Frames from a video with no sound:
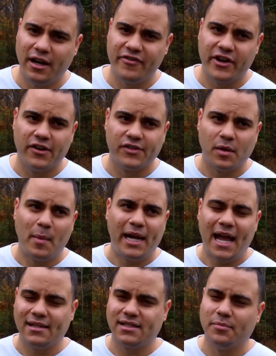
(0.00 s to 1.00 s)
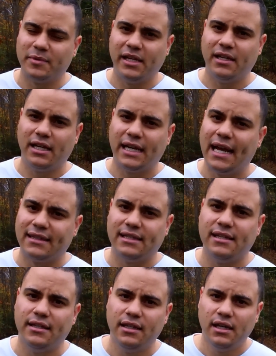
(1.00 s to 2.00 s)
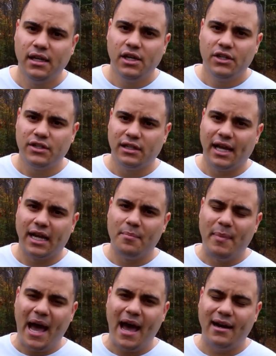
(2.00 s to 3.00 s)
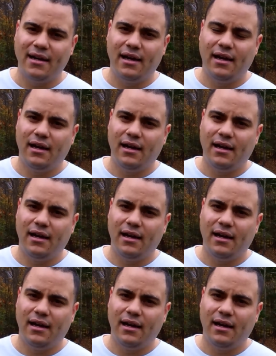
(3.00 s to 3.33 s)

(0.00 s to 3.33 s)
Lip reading: I figured somebody had something connected to like a bad